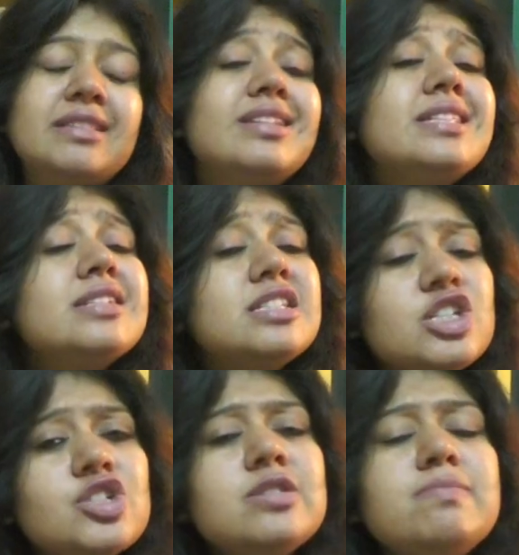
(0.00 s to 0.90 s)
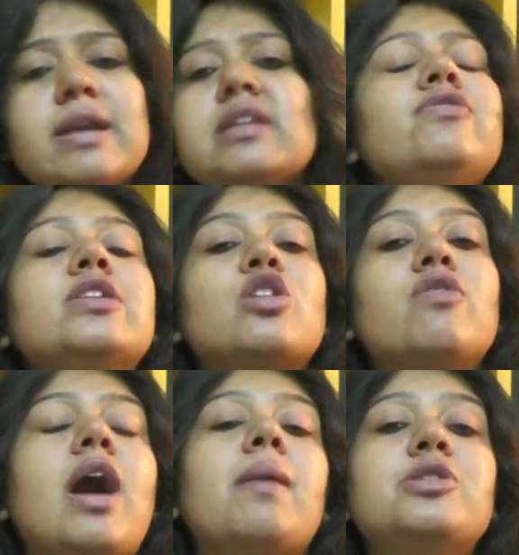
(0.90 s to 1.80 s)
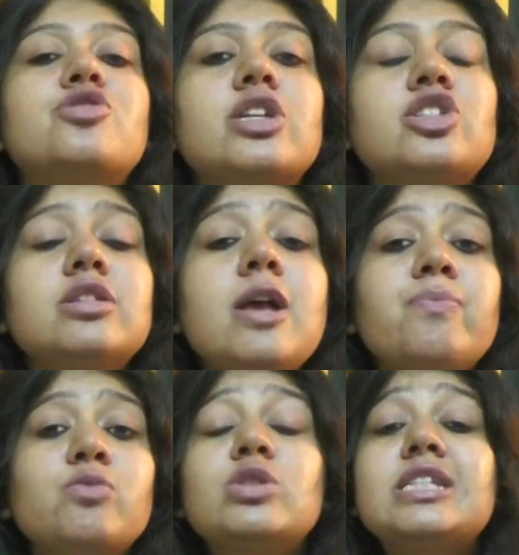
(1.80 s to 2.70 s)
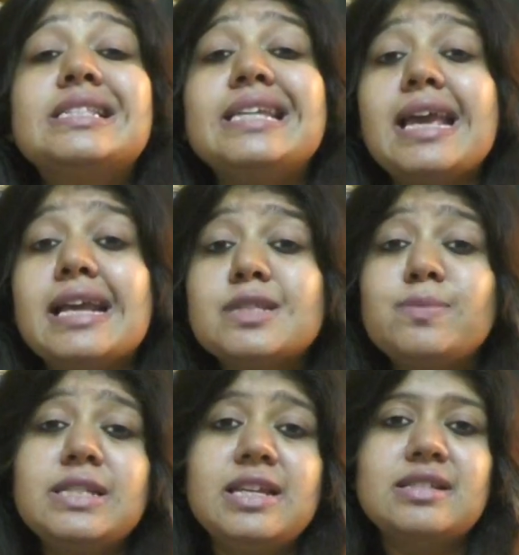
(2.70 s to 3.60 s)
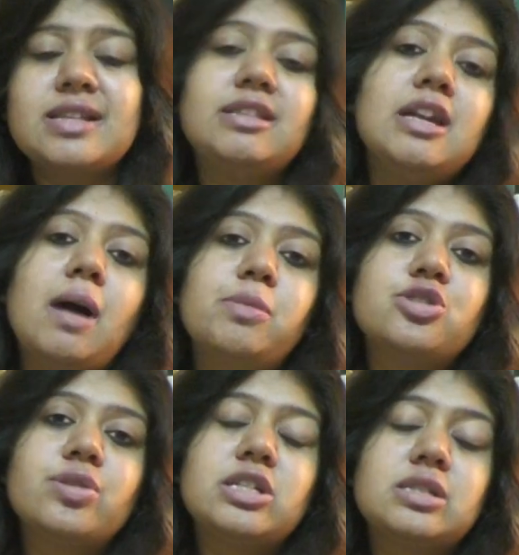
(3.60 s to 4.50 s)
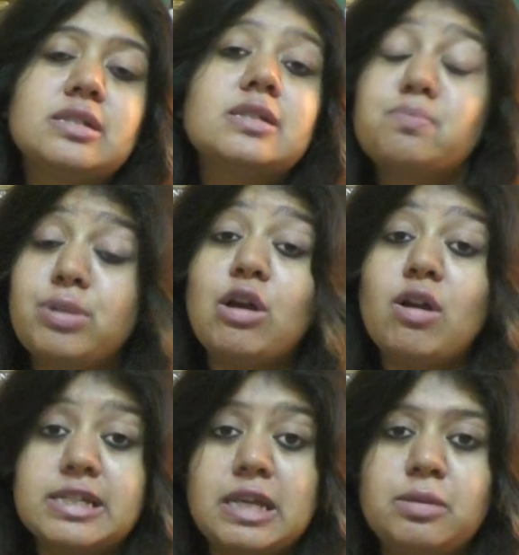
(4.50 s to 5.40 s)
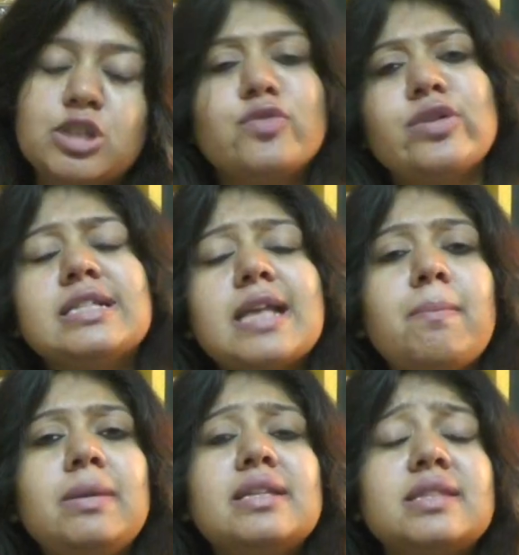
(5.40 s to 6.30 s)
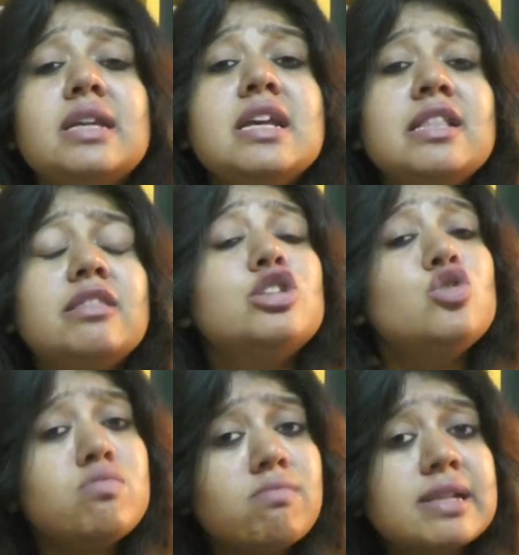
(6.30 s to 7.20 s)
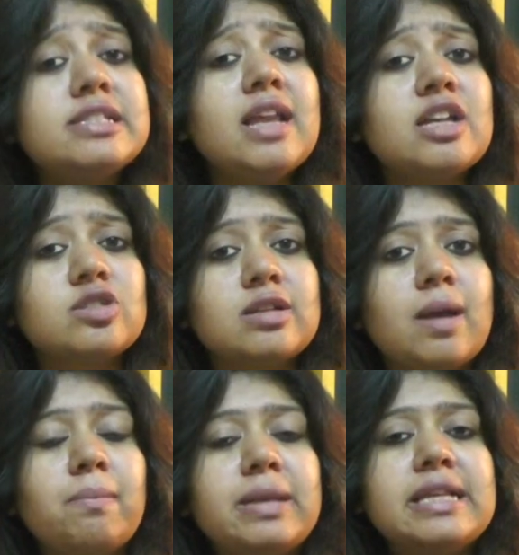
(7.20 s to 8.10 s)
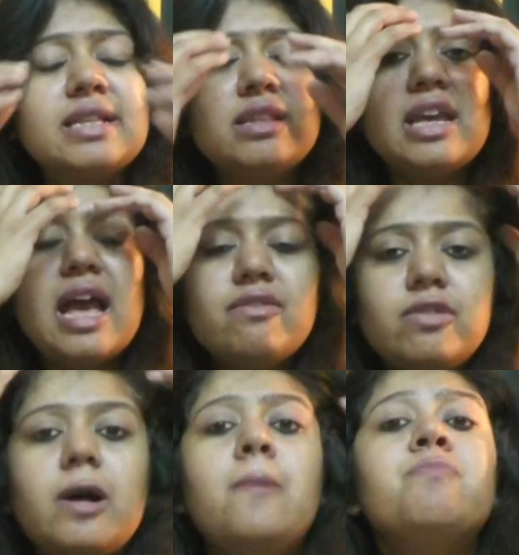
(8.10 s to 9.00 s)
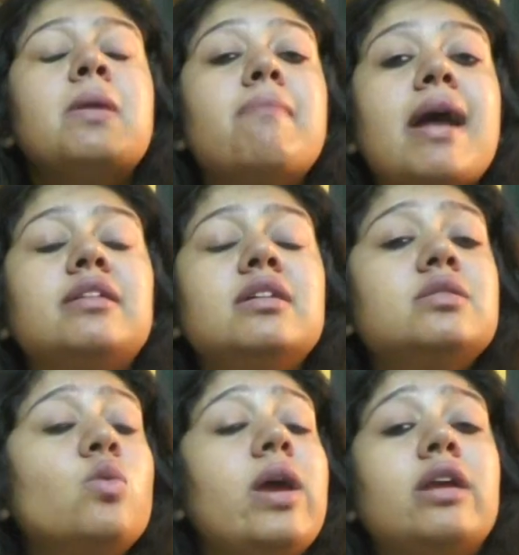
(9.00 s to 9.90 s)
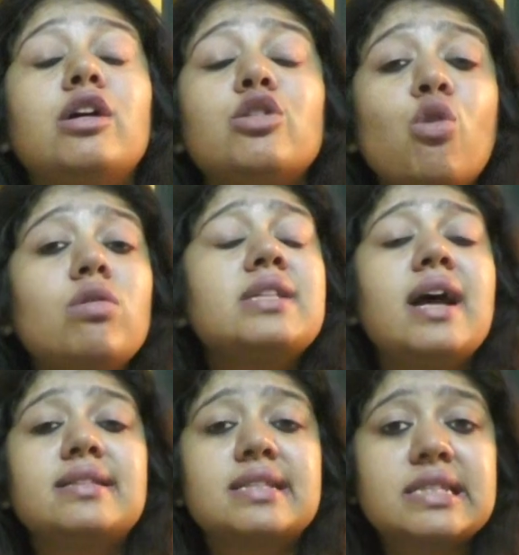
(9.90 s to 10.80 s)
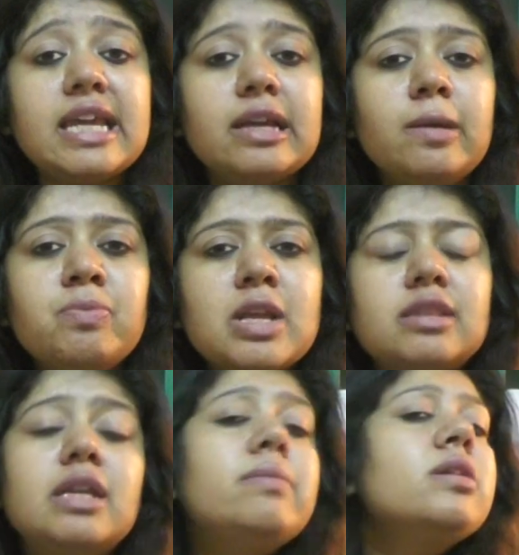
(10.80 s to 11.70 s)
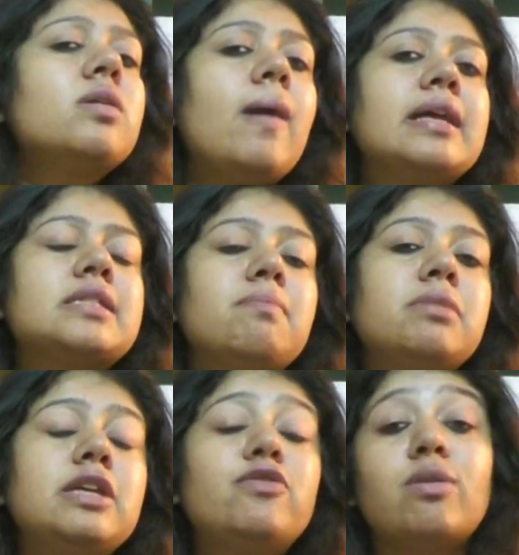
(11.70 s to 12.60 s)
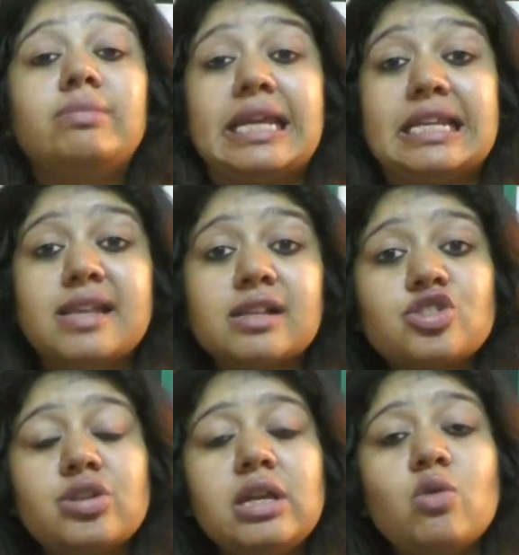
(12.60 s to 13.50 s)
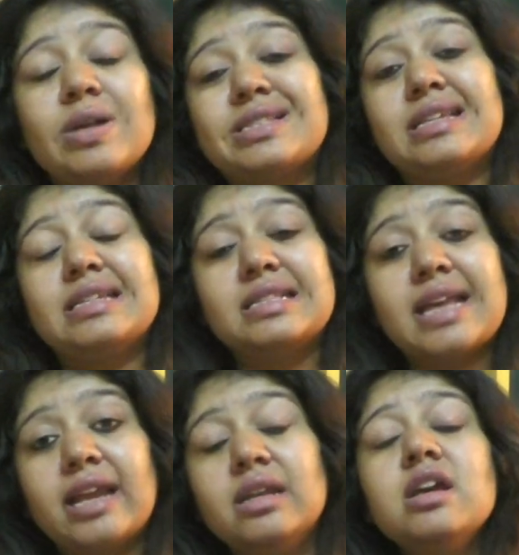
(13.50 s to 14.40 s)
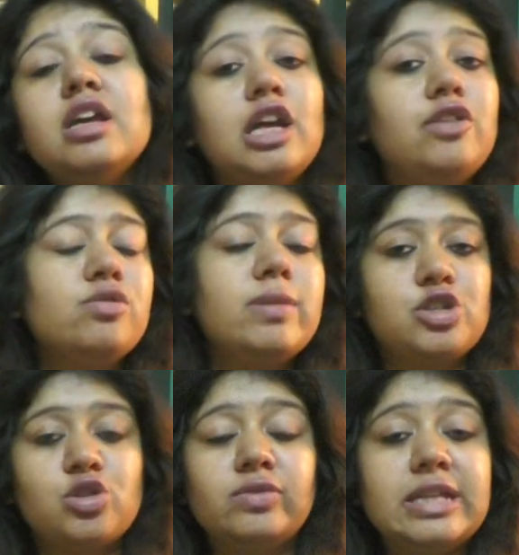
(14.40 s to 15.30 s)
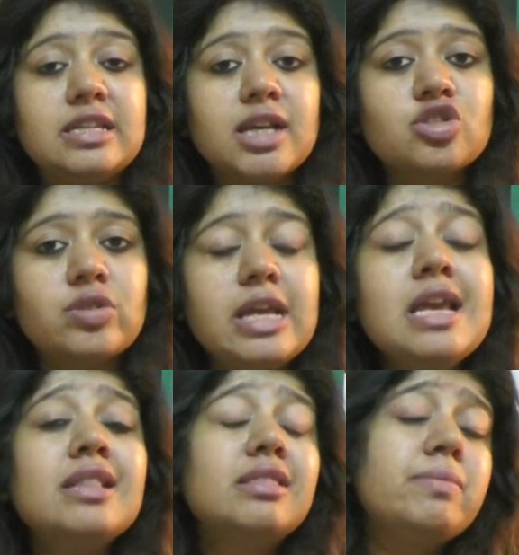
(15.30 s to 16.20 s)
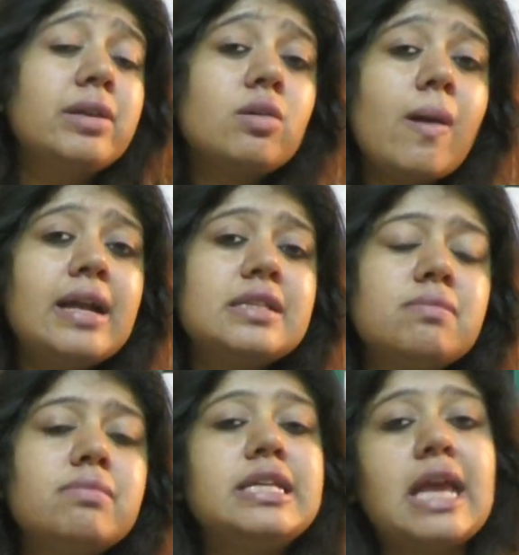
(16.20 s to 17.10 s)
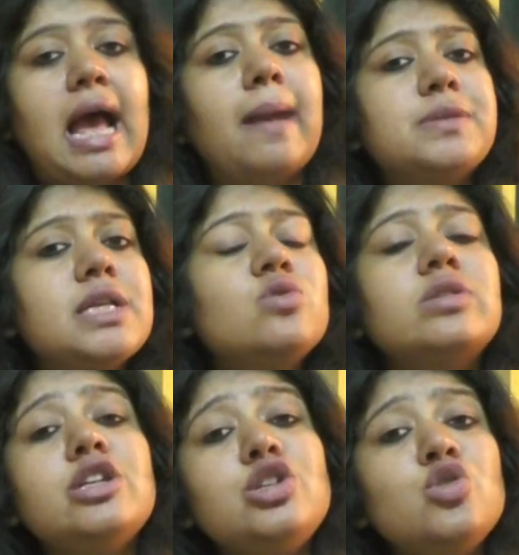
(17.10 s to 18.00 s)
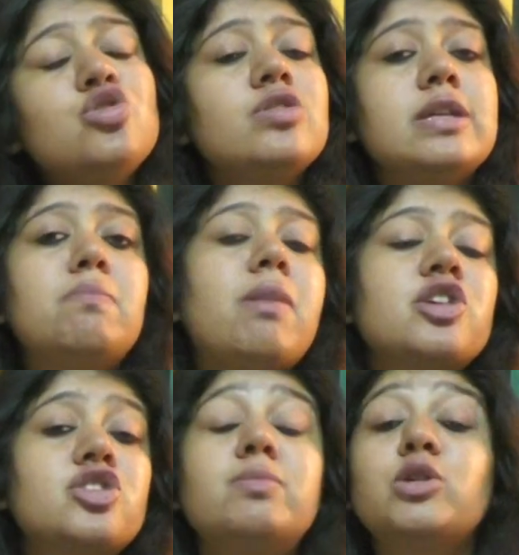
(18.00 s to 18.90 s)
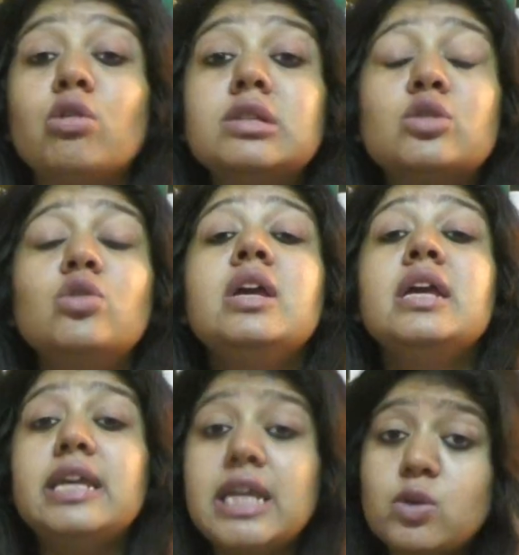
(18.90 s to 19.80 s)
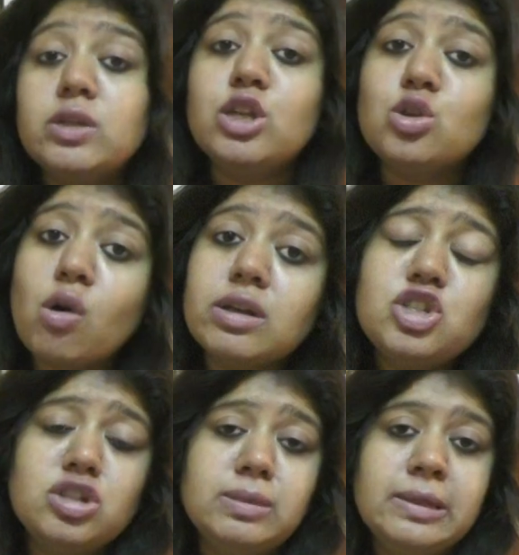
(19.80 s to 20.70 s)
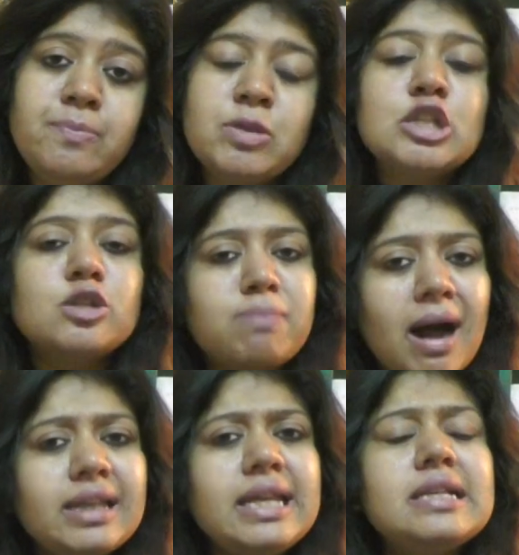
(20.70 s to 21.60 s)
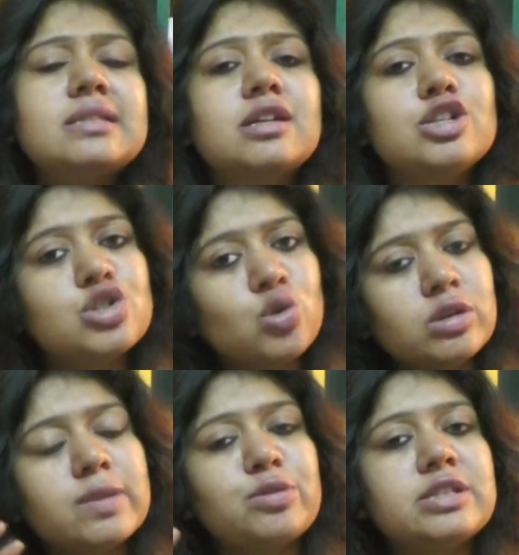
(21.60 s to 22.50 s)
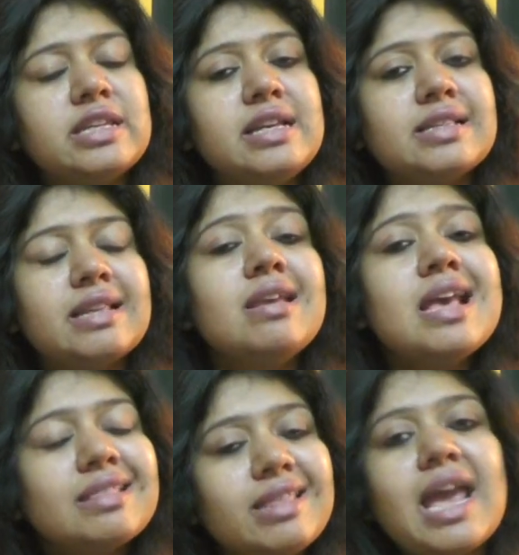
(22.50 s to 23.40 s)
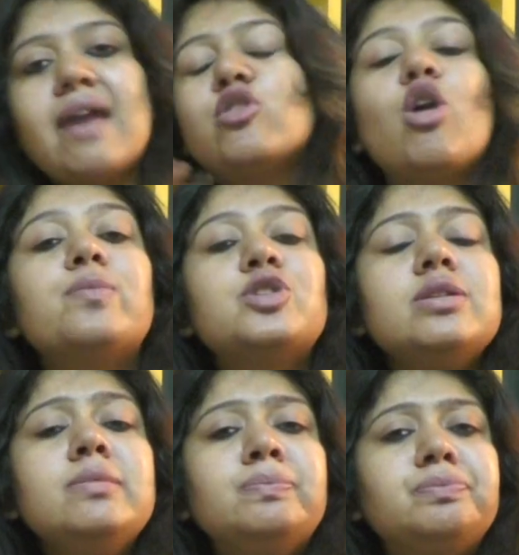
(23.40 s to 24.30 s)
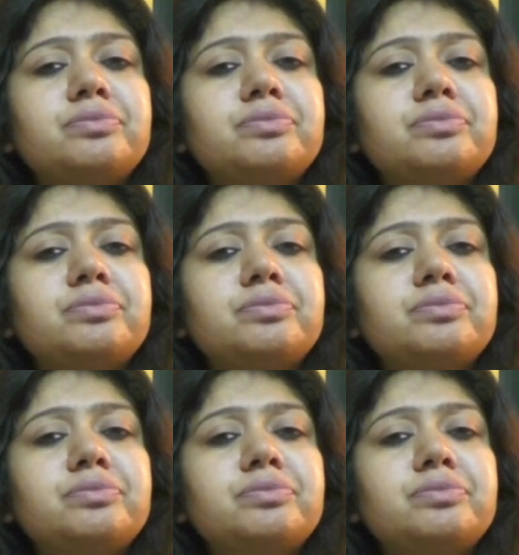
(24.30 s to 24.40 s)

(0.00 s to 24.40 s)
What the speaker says: There is an additional benefit of arbitration, which is the expertise that the arbitrators bring on table. So for example, let's say there are two multinational companies and they have matters where crores are at stake. They may require somebody from the industry who has inside information of the industry. They may require somebody absolutely neutral, impartial, but also equally knowledgeable. So parties control the proceedings and they have an option